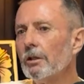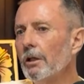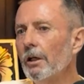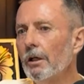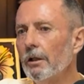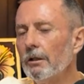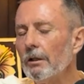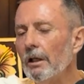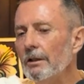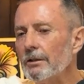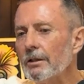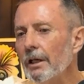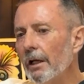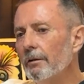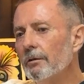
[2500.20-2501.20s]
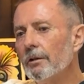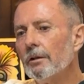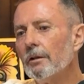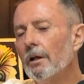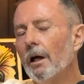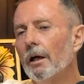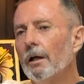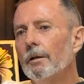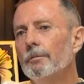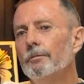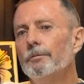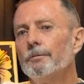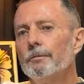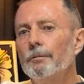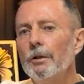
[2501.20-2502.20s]
you know, he's kept
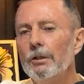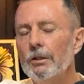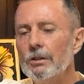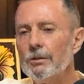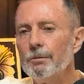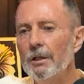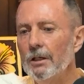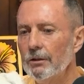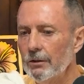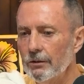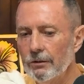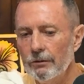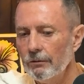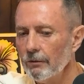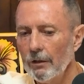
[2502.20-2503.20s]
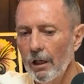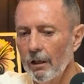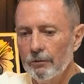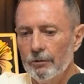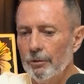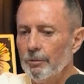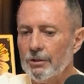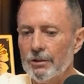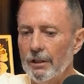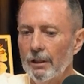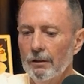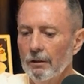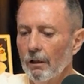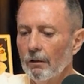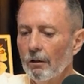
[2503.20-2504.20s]
Bernie Spears
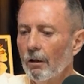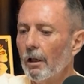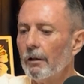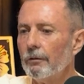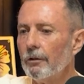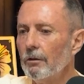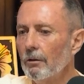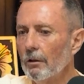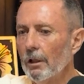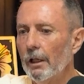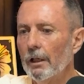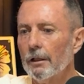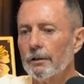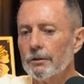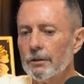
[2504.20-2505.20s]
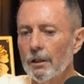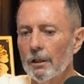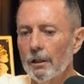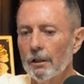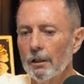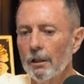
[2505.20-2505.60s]
100% alive and all that, so...